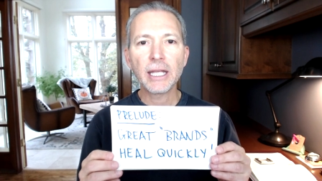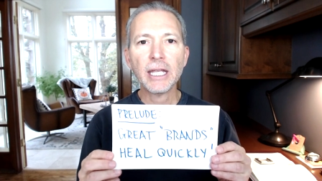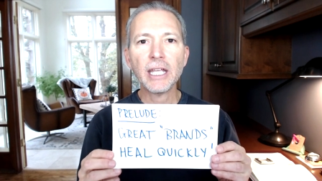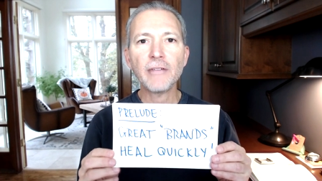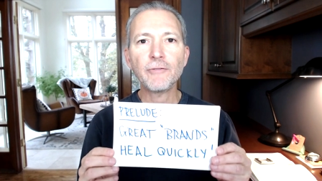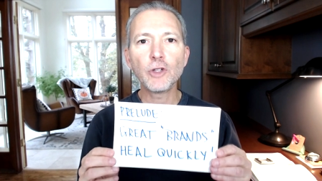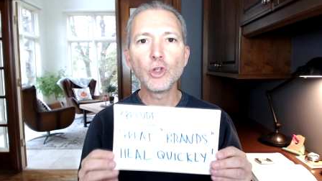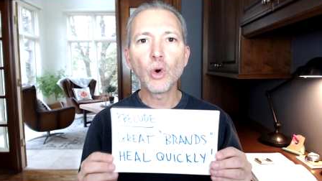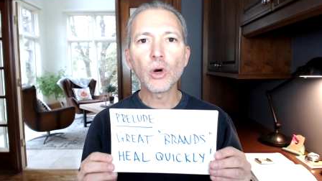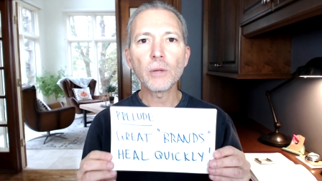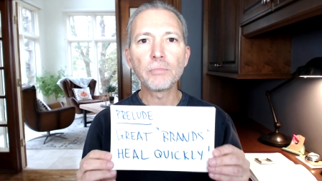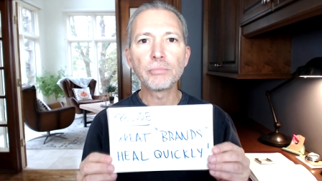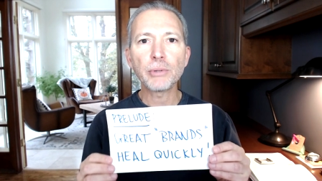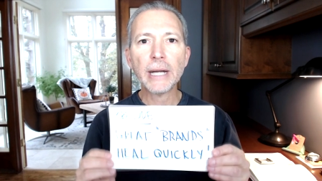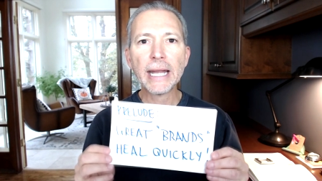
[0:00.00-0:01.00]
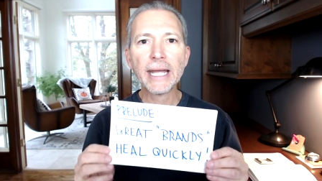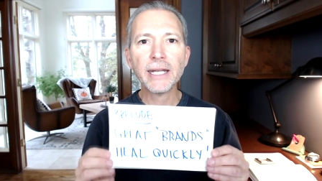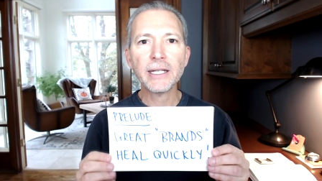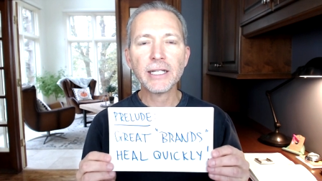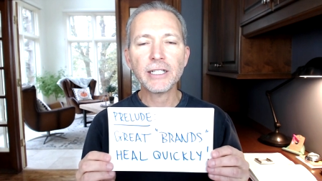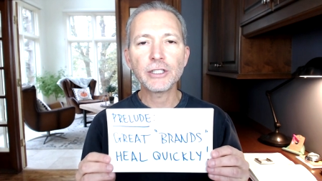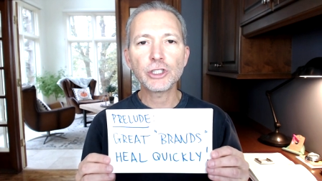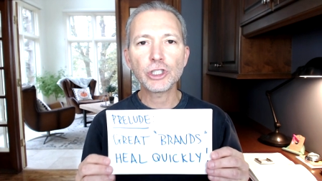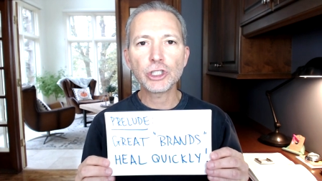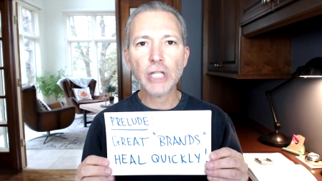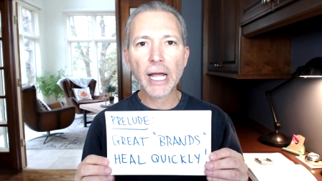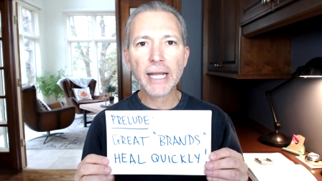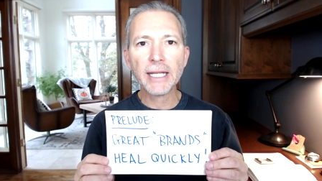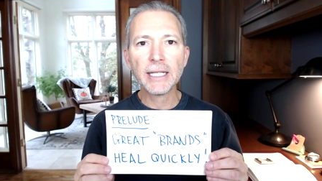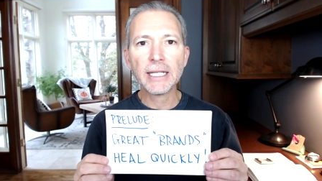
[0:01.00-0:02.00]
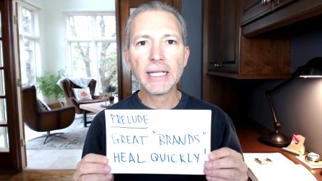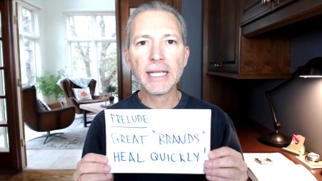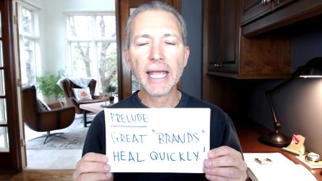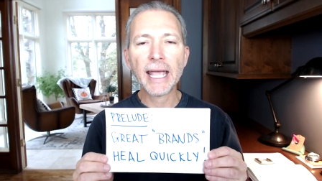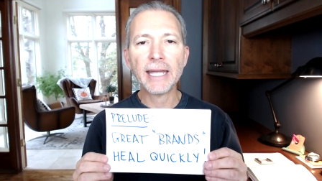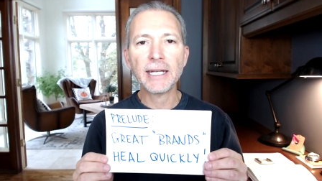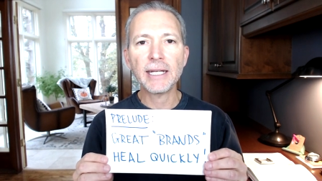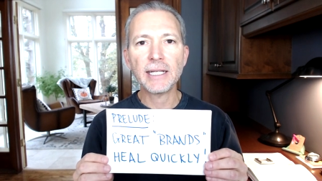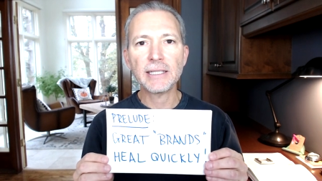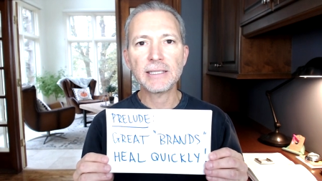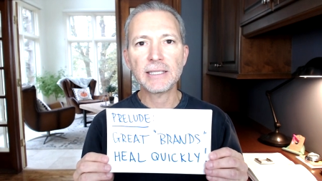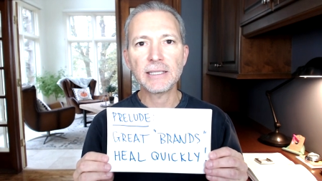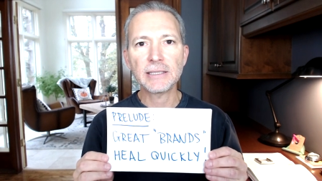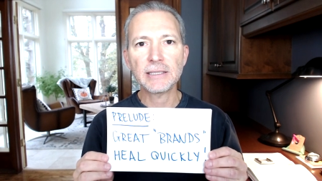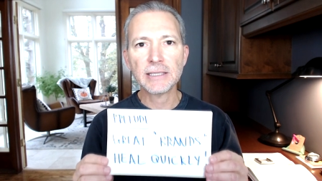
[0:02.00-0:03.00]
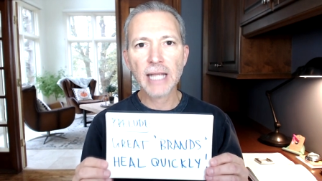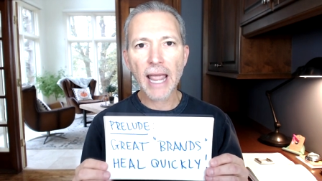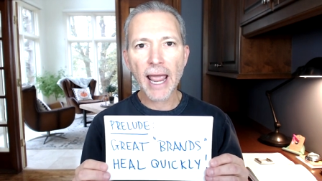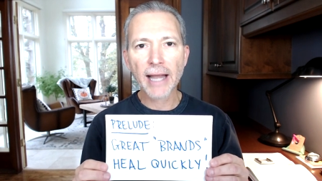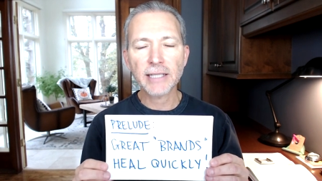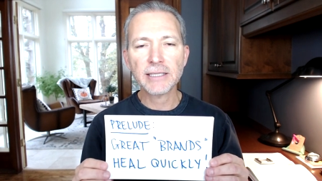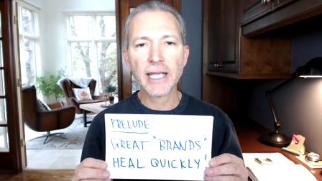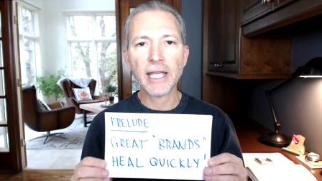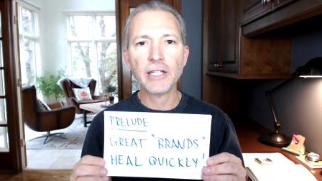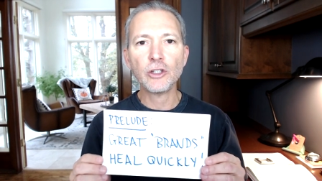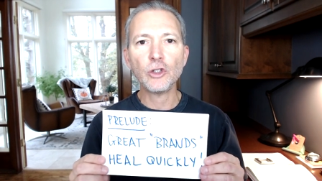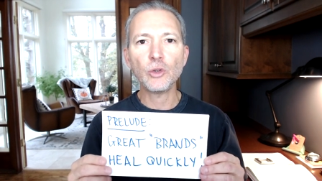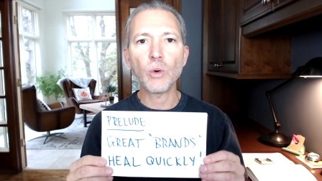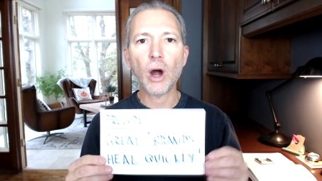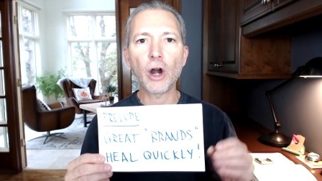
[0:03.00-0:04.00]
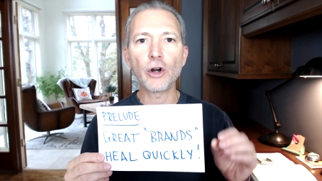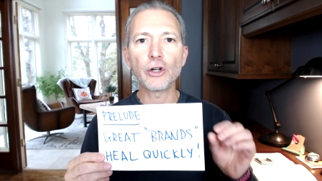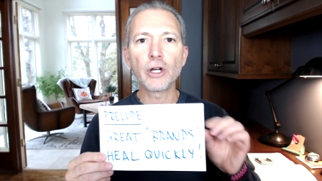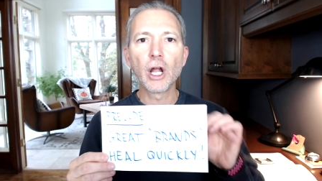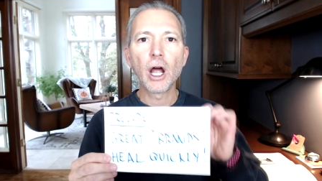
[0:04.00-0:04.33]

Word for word: If your brand is shiny and it is intact and you are,